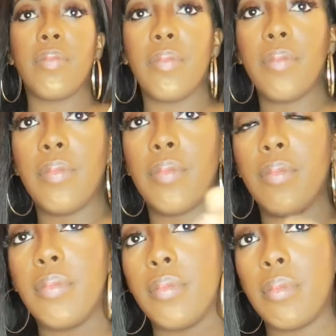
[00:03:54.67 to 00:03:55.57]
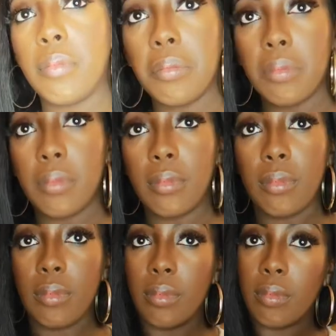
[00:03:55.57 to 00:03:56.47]
if you just see me talking, I'm not talking to
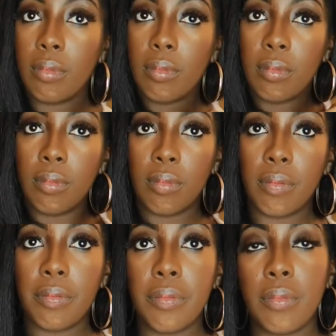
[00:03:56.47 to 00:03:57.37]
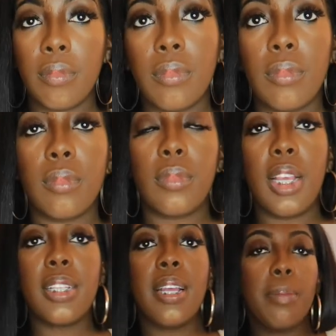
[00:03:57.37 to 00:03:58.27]
myself. I was
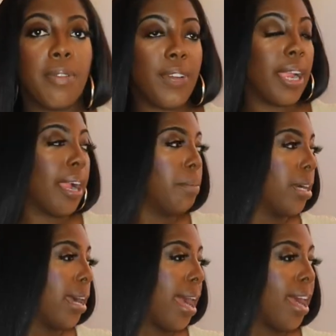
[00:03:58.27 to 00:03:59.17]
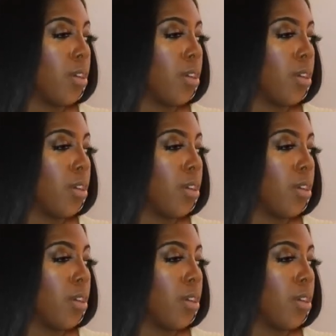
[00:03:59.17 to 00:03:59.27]
talking to people, I promise.